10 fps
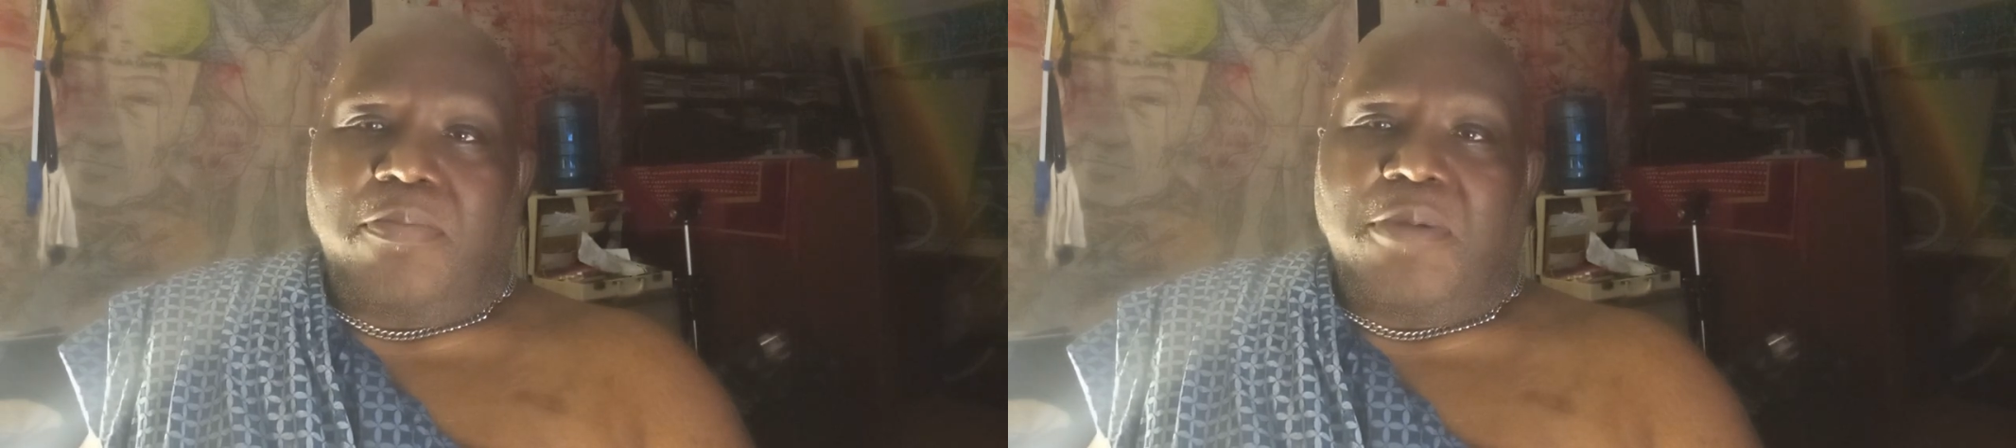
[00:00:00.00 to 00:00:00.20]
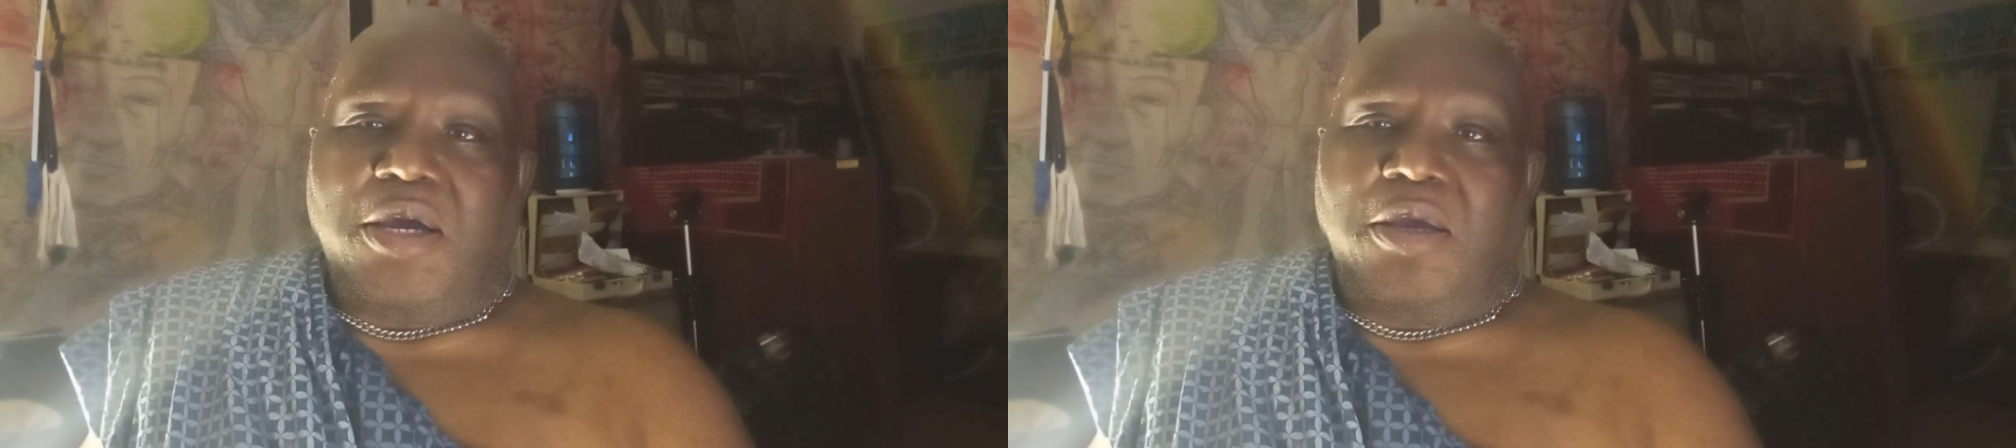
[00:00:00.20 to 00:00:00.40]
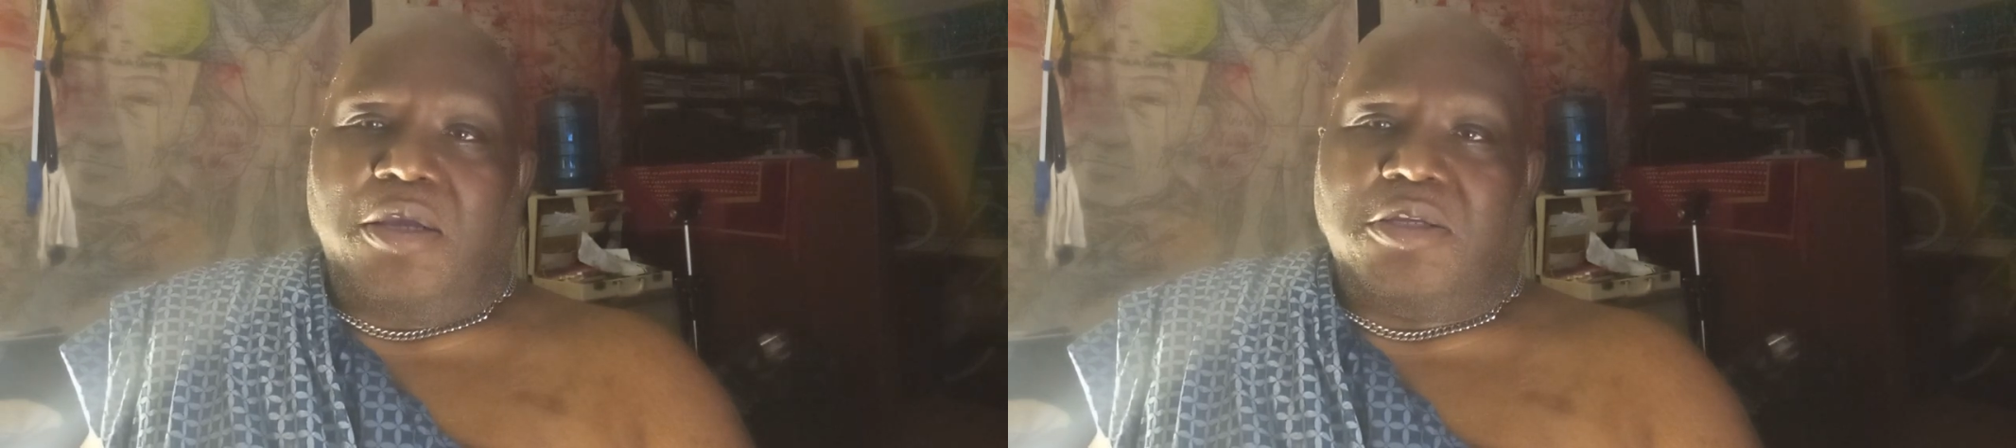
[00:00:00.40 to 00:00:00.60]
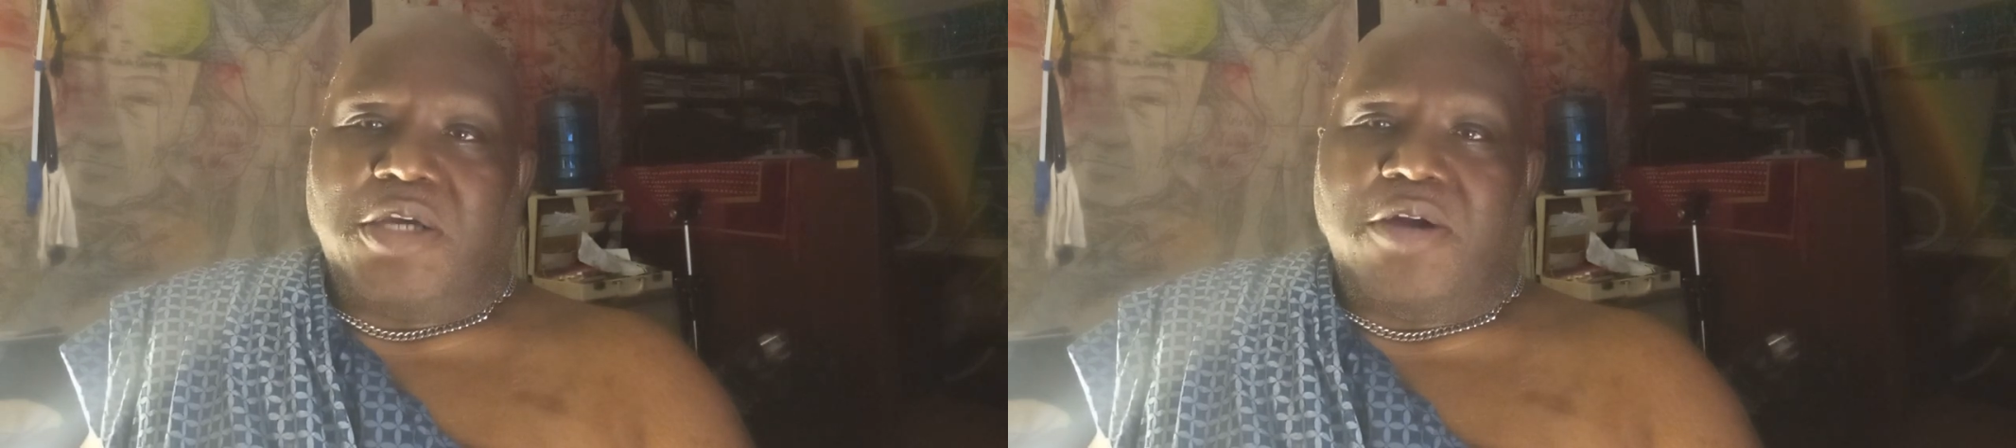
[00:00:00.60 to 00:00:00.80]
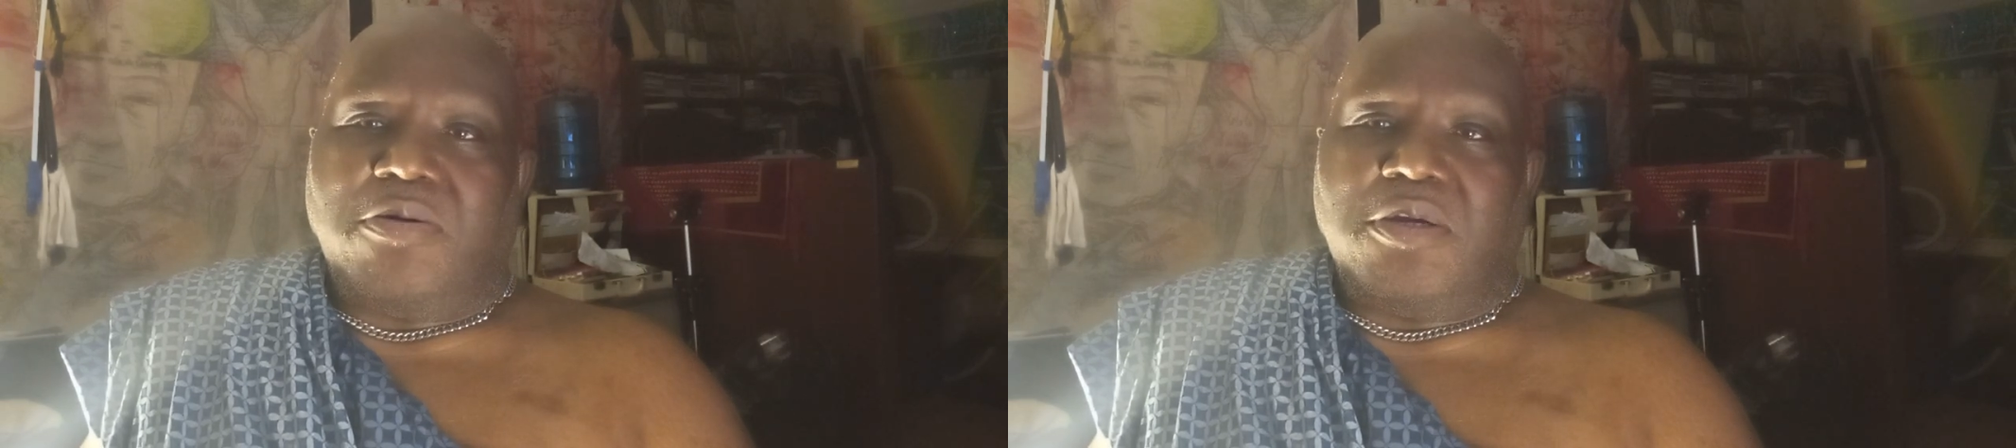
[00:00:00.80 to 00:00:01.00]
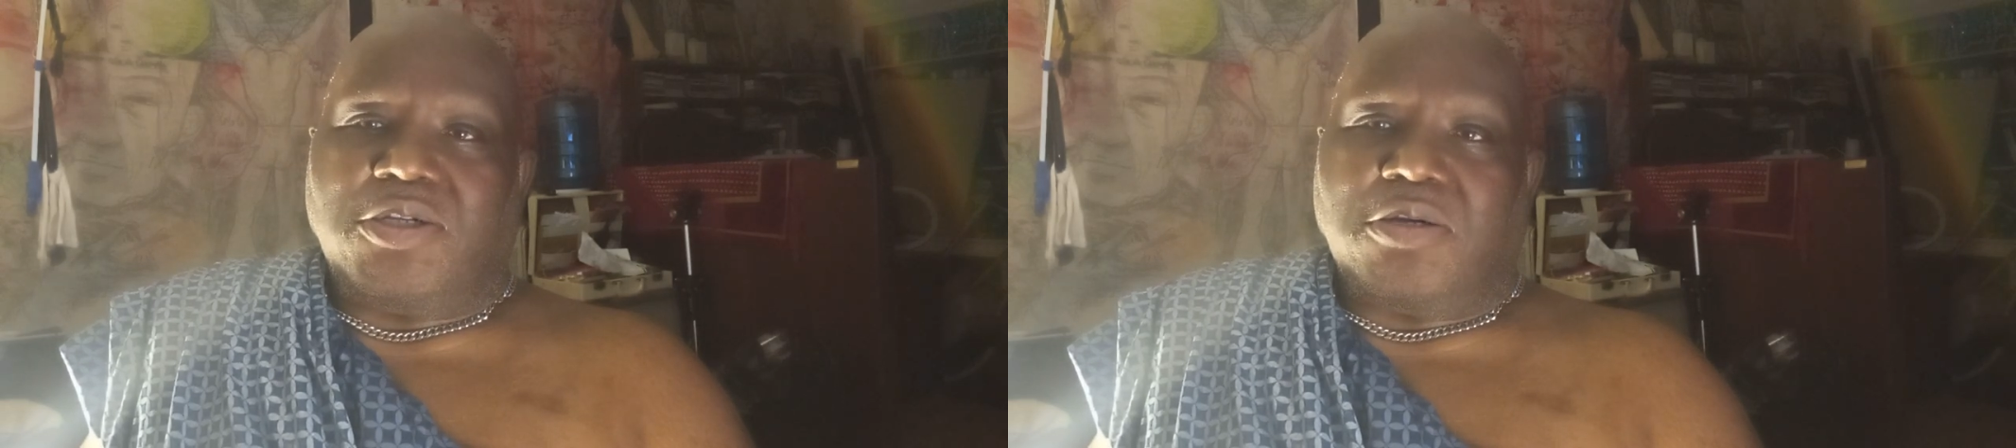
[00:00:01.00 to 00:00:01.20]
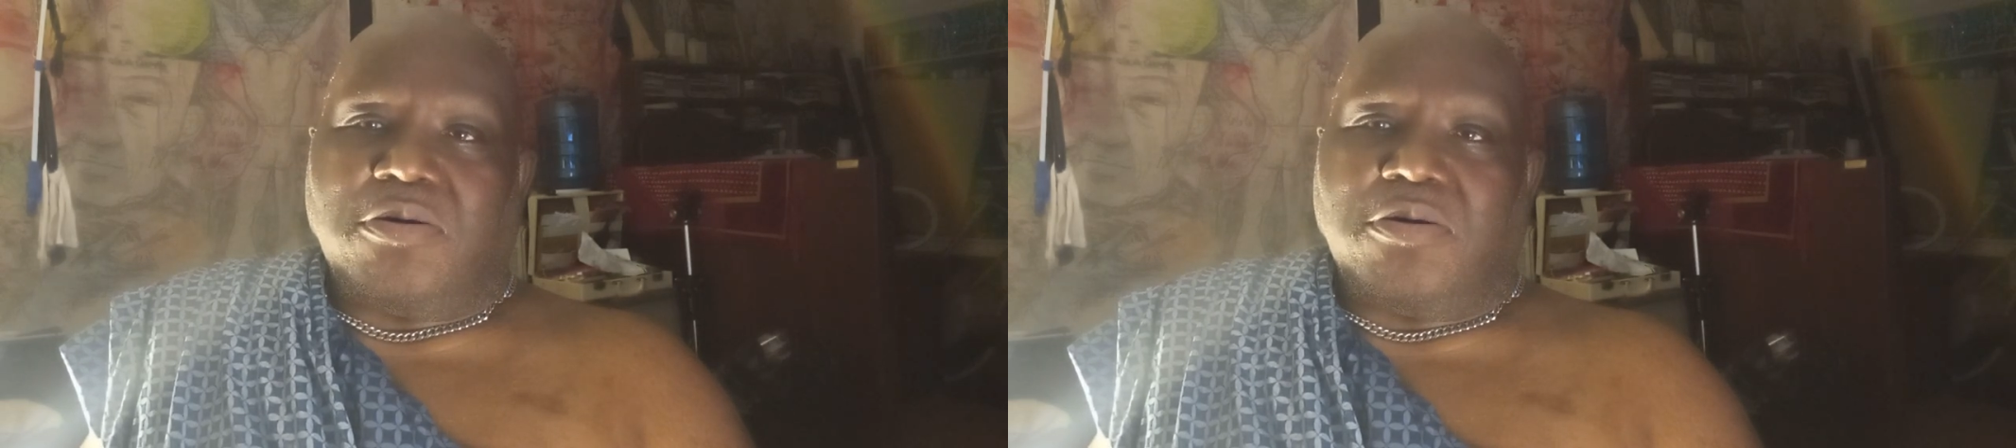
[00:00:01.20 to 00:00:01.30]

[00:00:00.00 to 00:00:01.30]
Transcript: My channel is